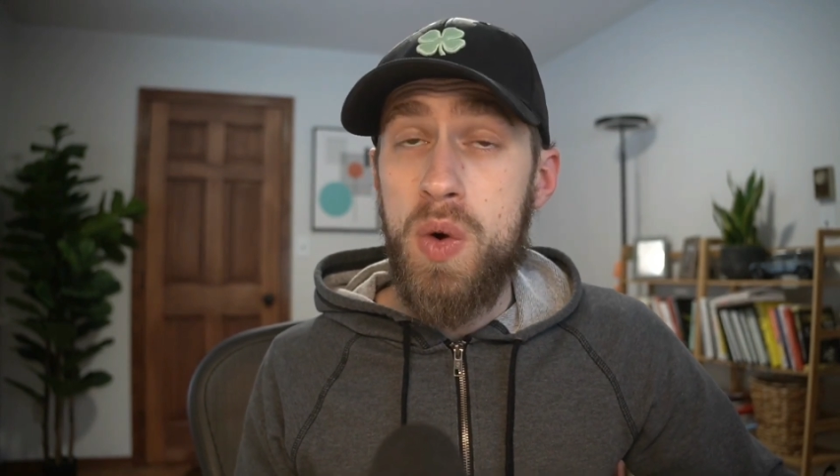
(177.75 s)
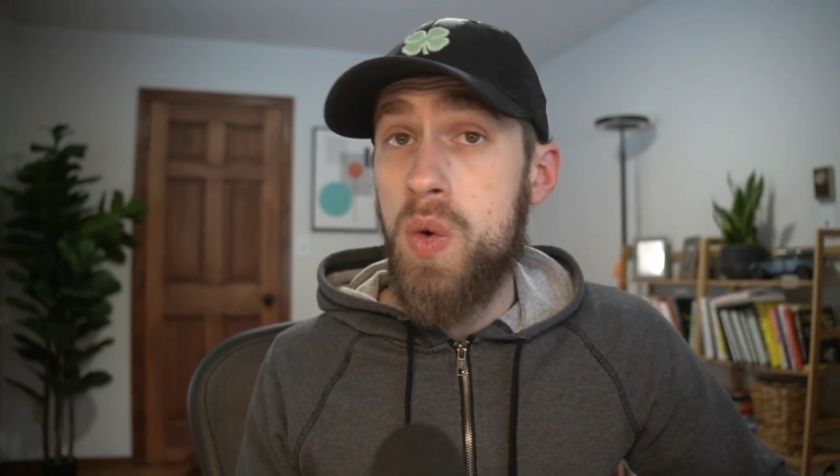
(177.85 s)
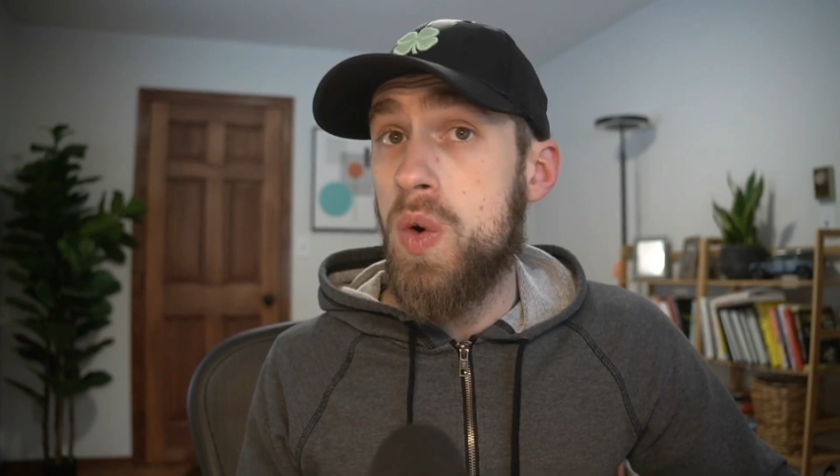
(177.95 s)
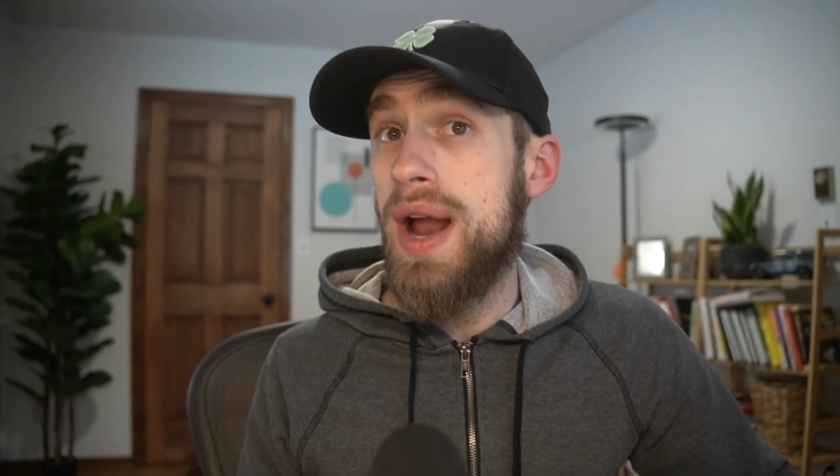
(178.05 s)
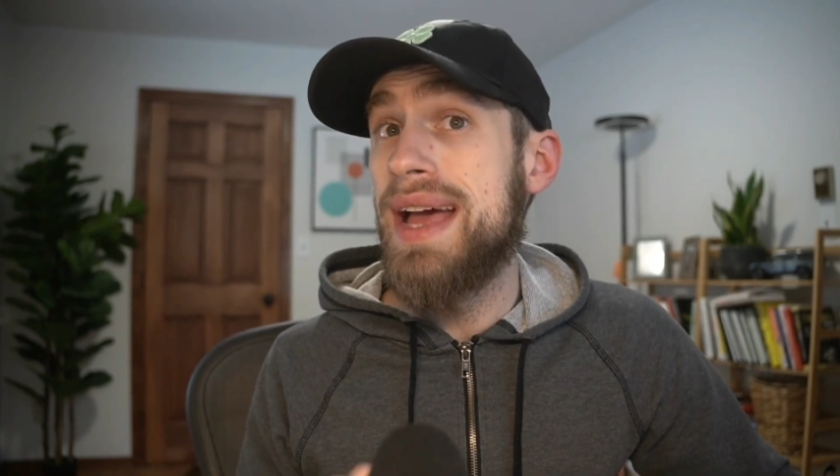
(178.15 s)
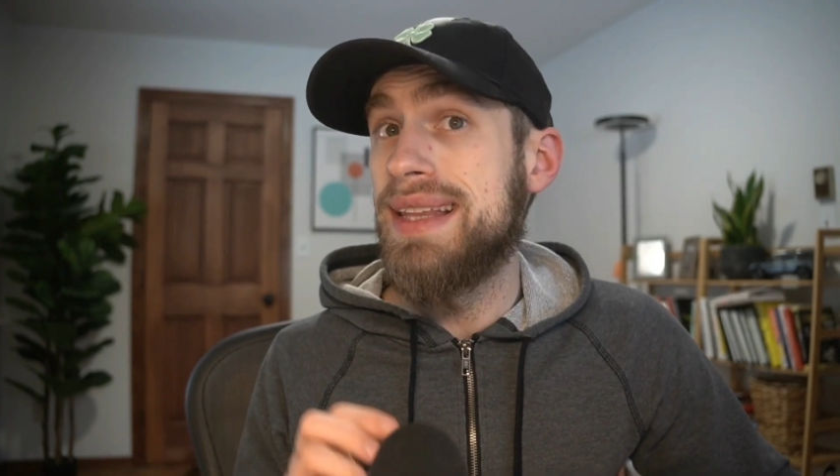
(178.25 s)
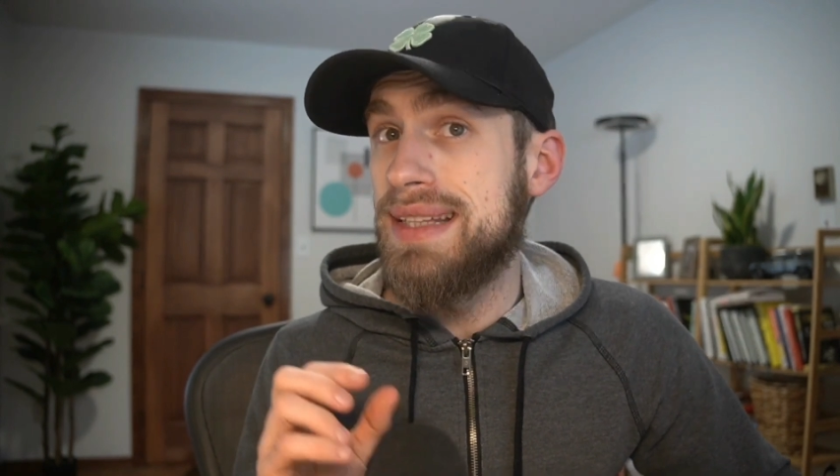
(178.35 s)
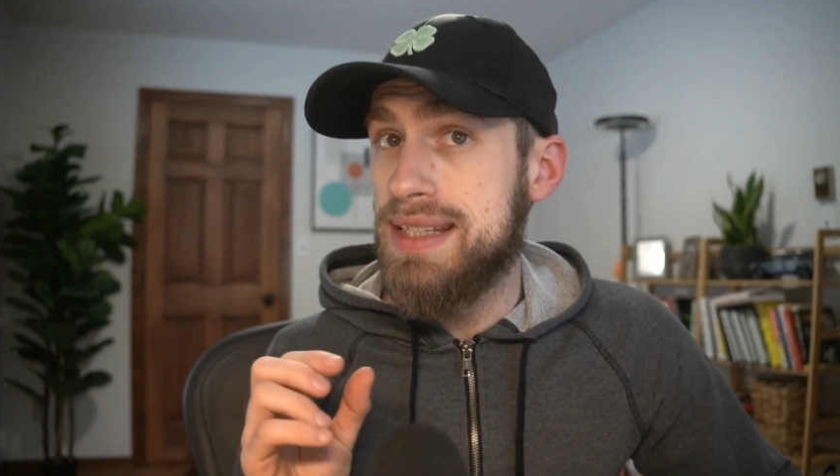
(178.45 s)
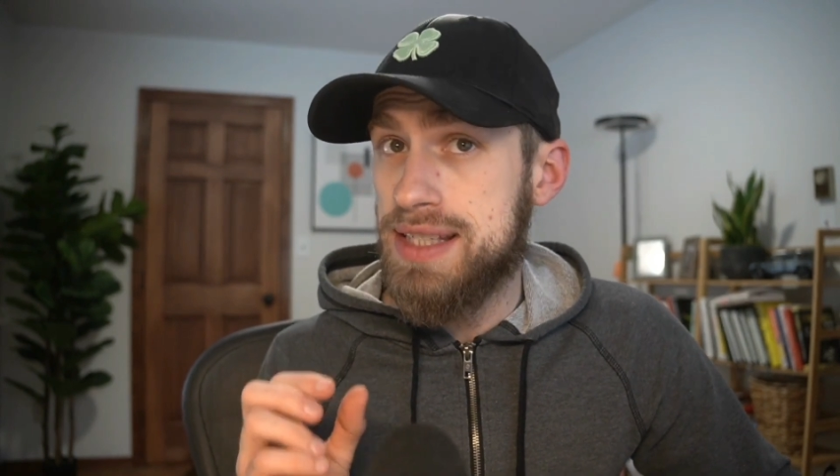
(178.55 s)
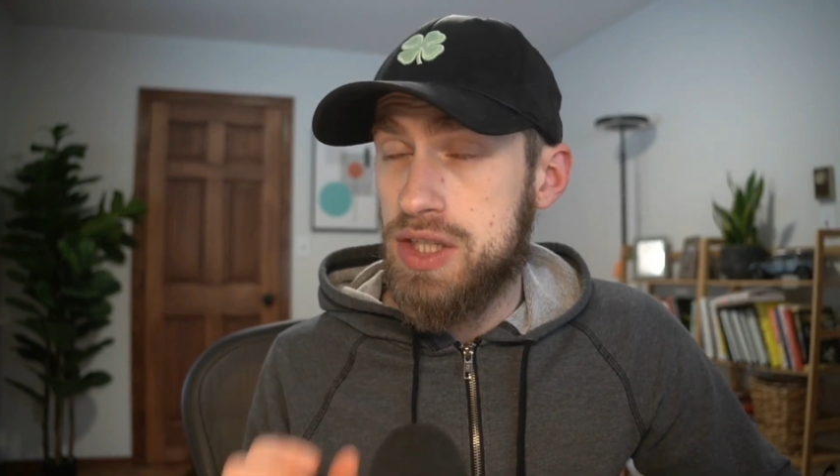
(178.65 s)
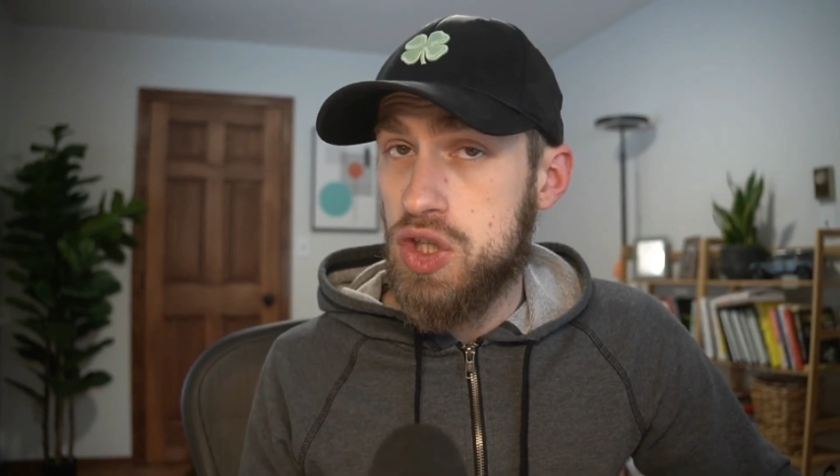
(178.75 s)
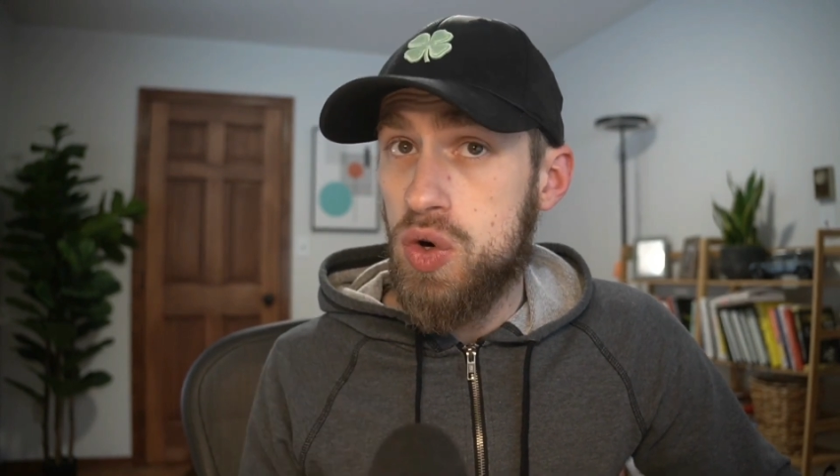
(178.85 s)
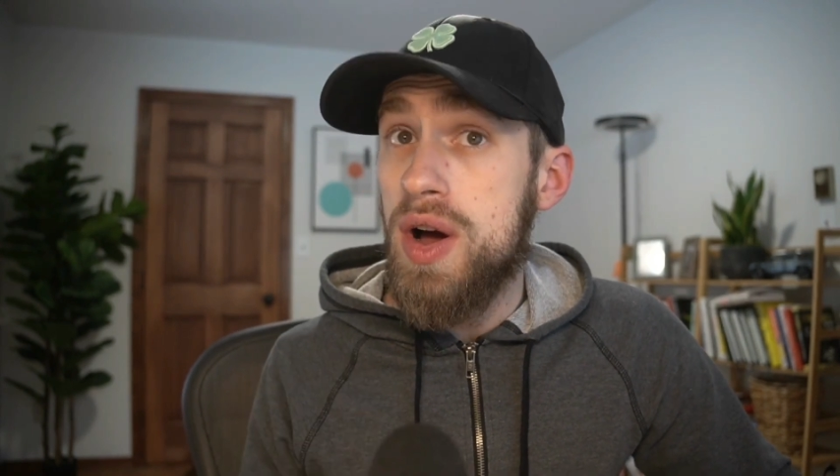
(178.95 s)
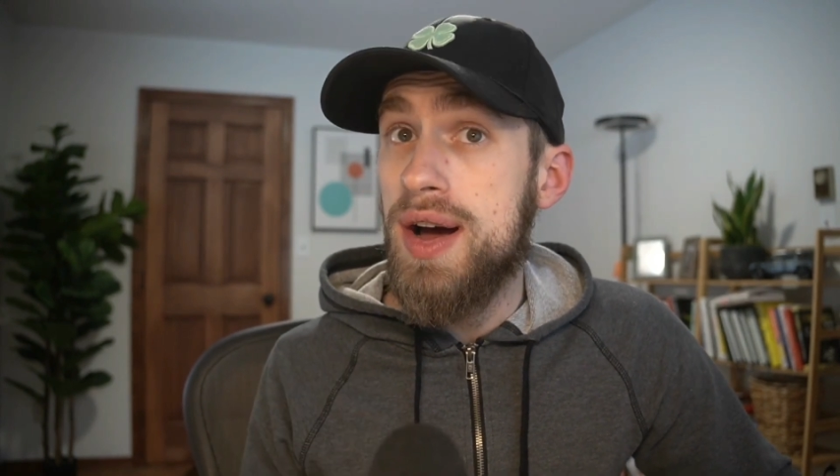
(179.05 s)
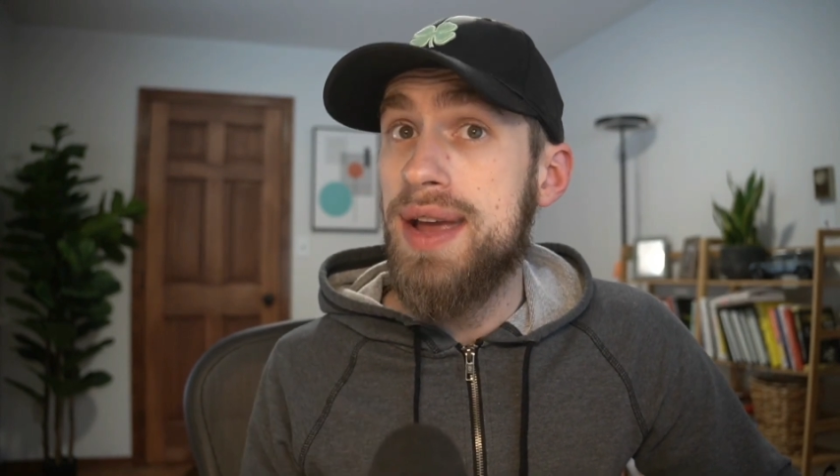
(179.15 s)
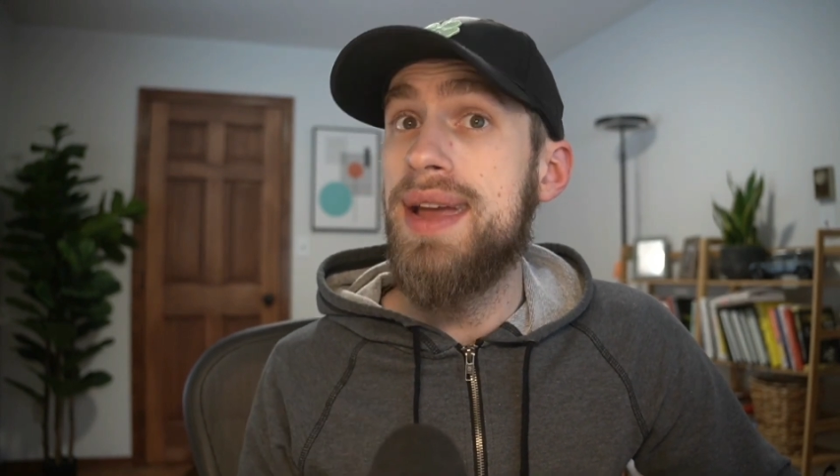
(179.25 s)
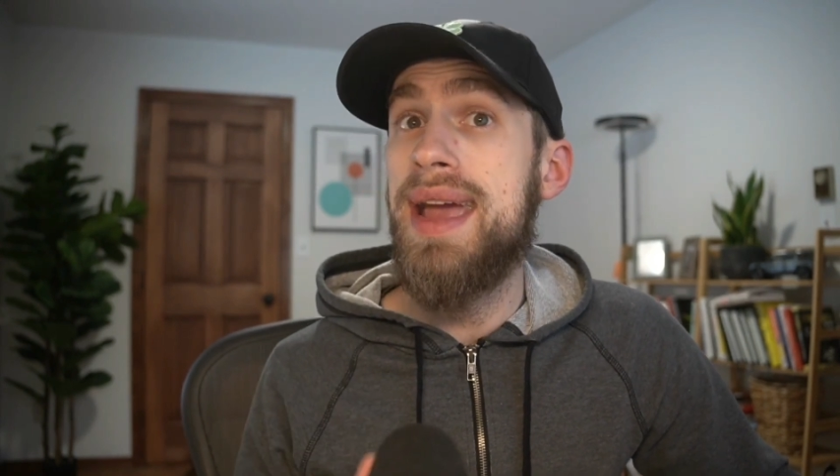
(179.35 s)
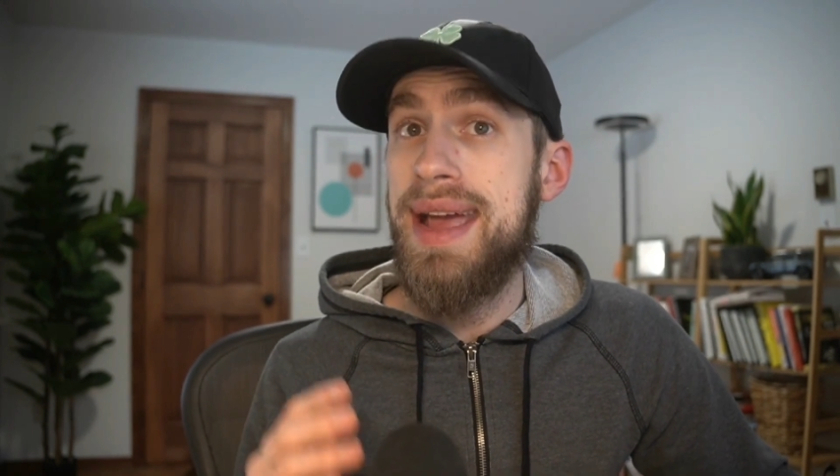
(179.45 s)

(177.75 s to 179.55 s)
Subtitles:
or at least try